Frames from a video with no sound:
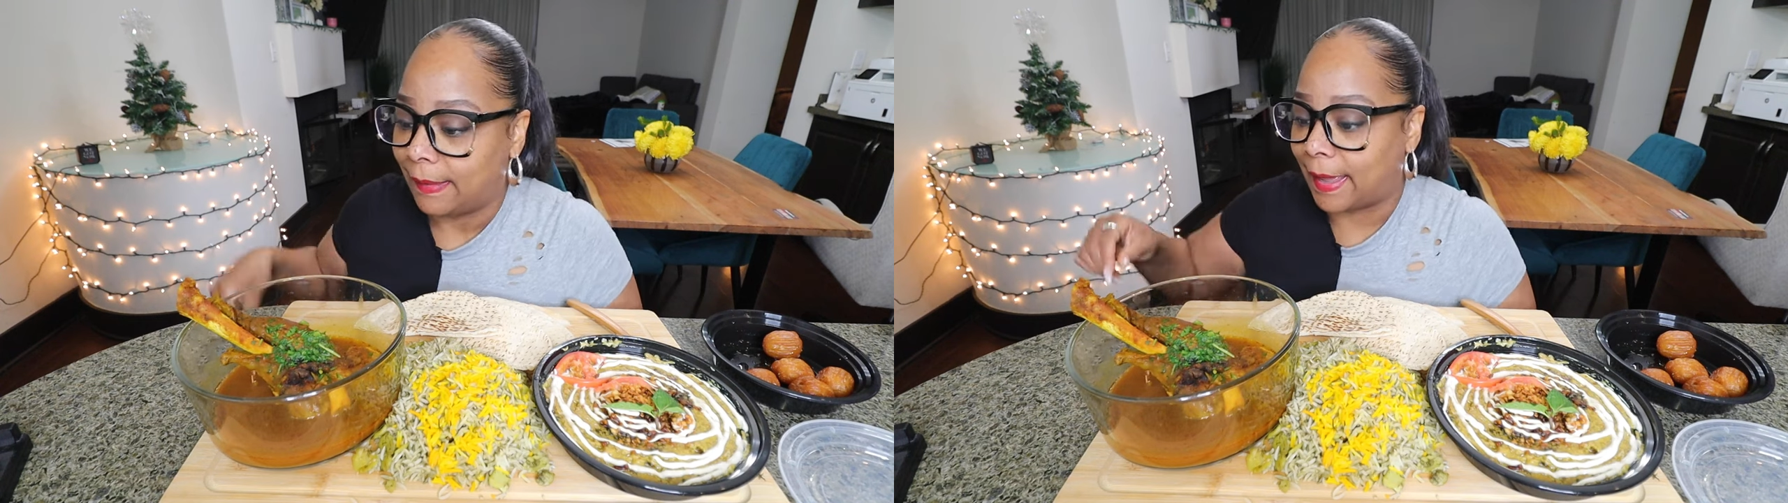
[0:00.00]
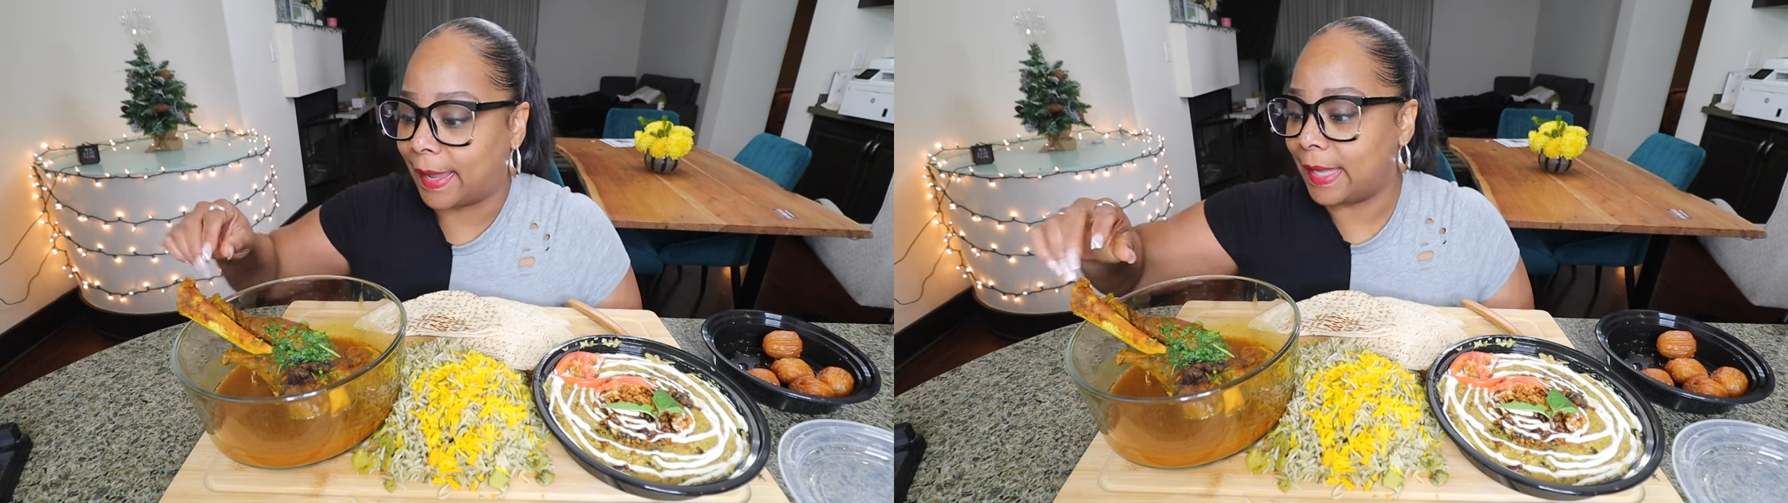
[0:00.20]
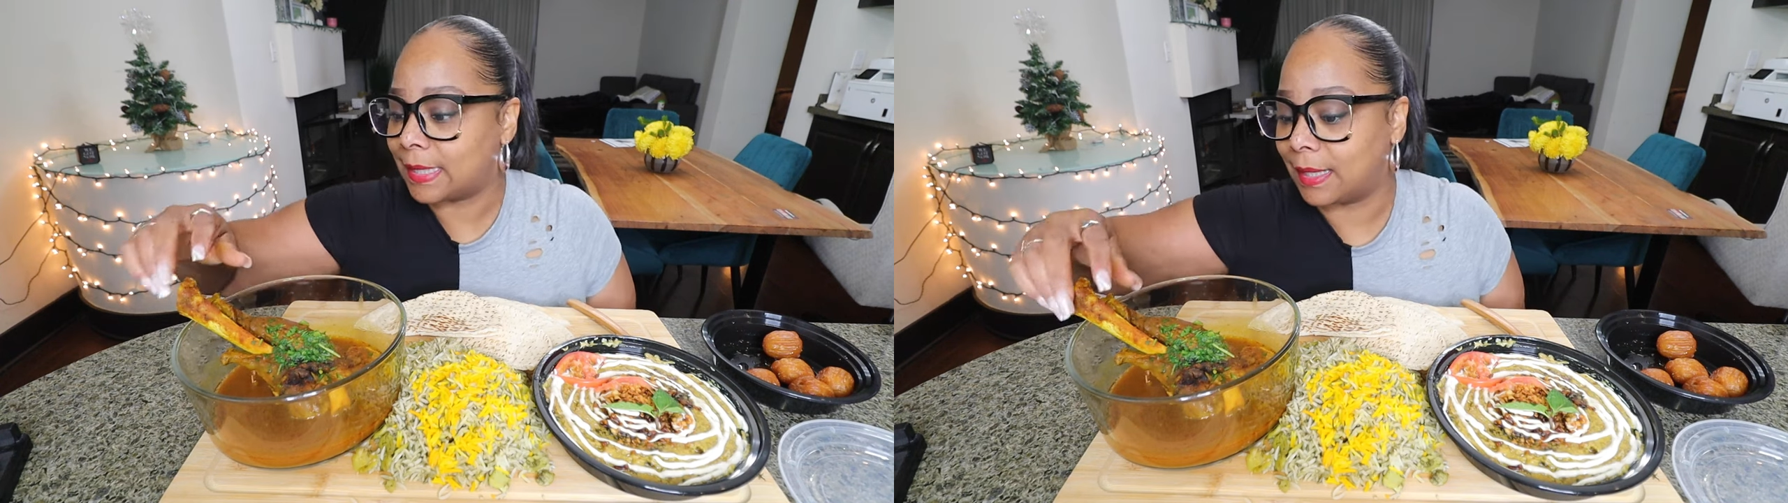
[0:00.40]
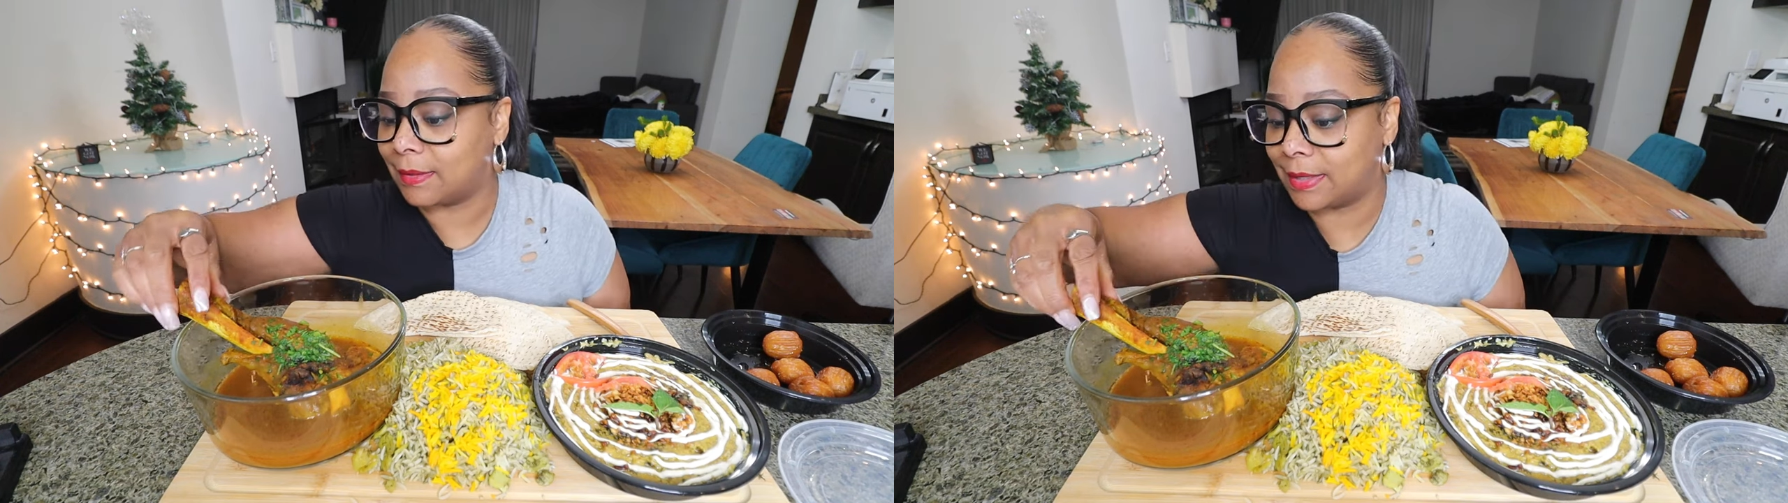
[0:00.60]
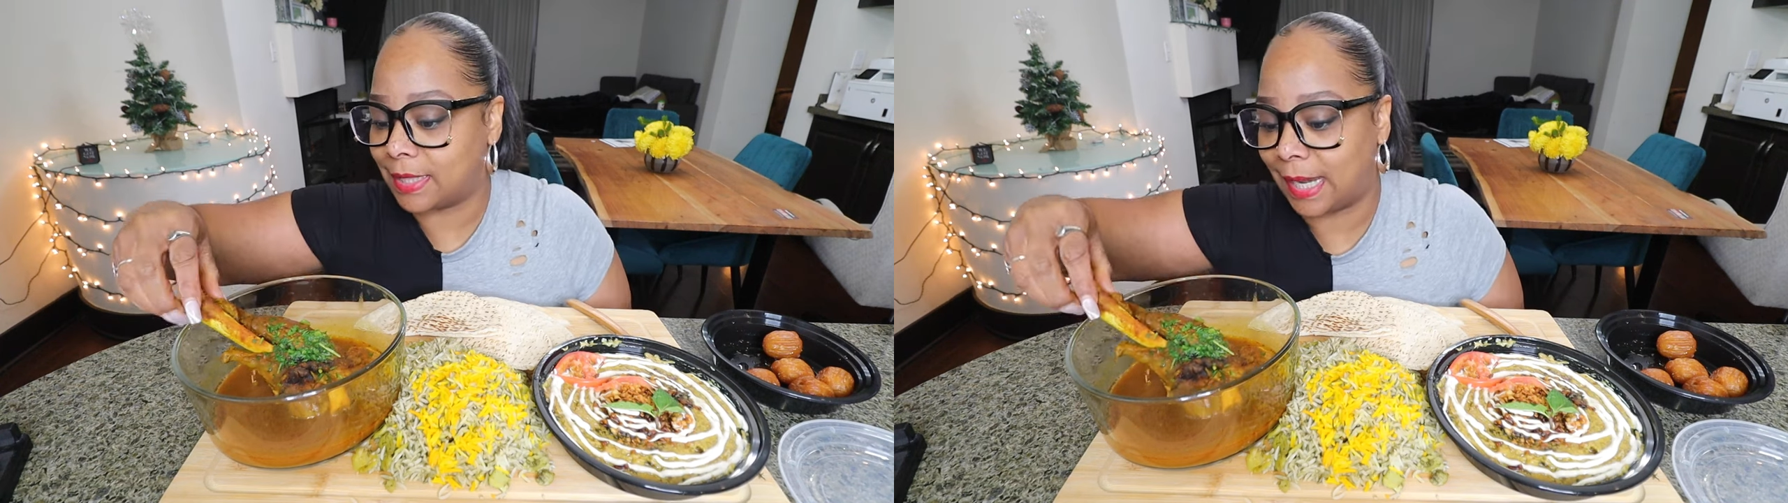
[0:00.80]
I guess
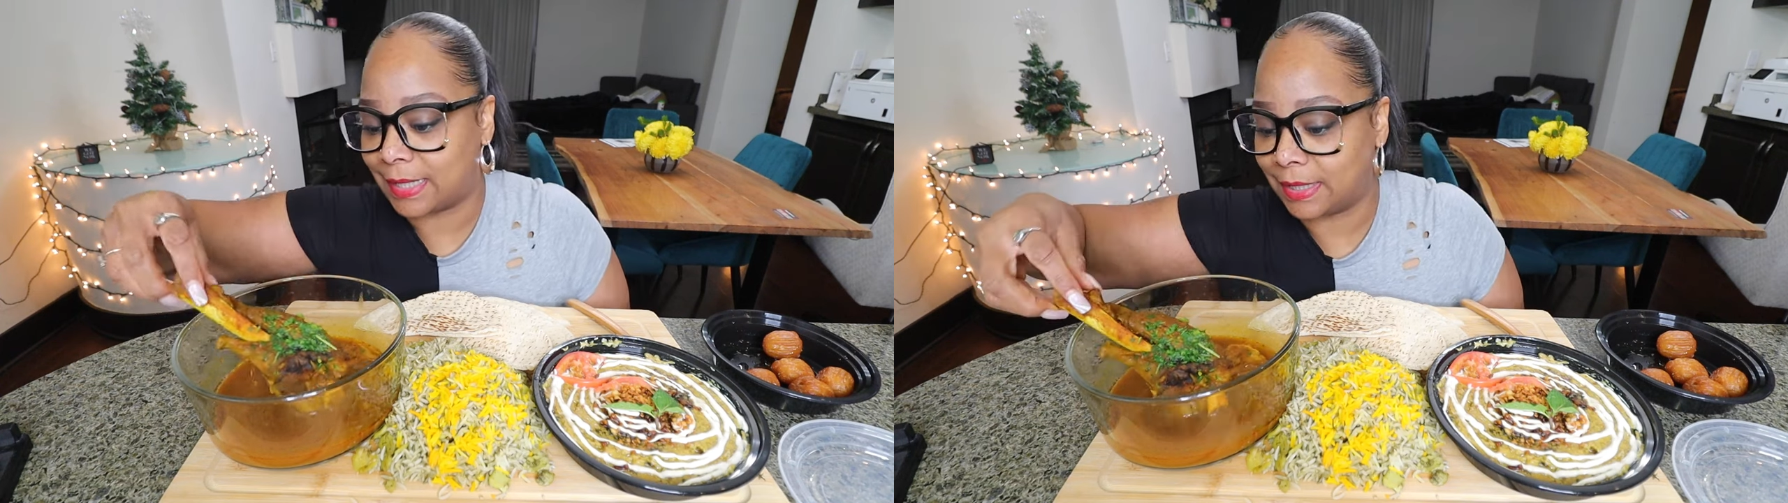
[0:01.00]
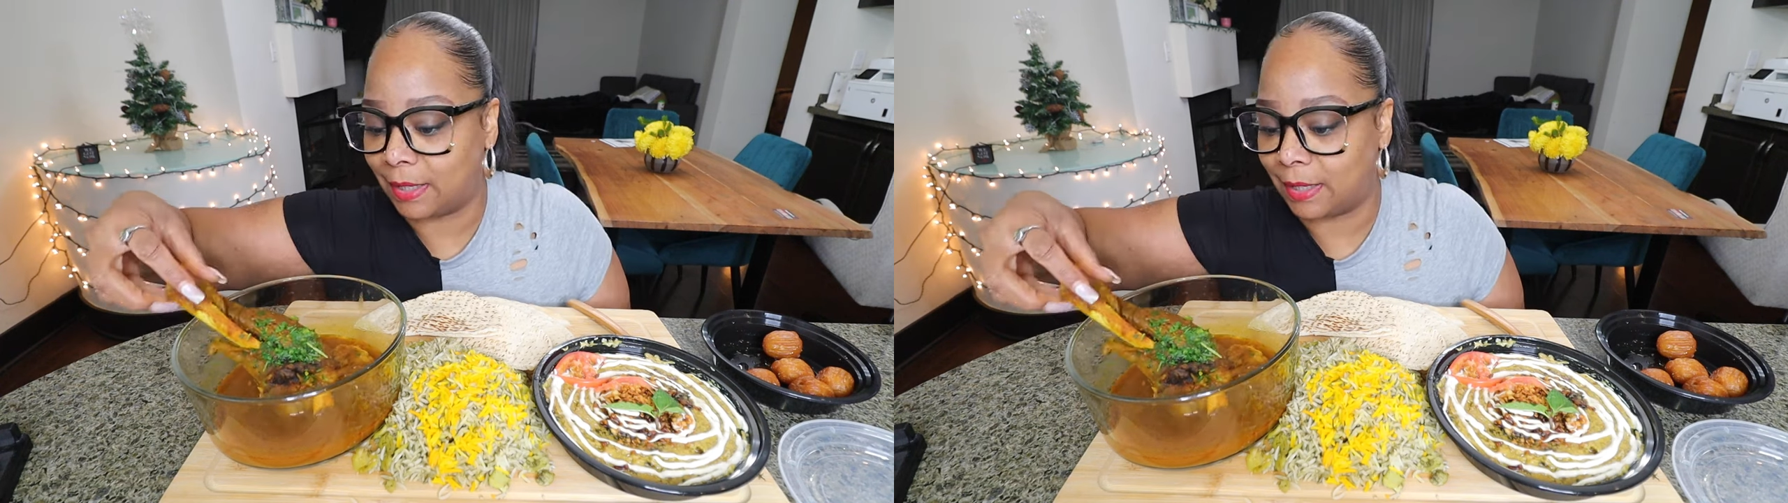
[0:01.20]
I'll... Should I just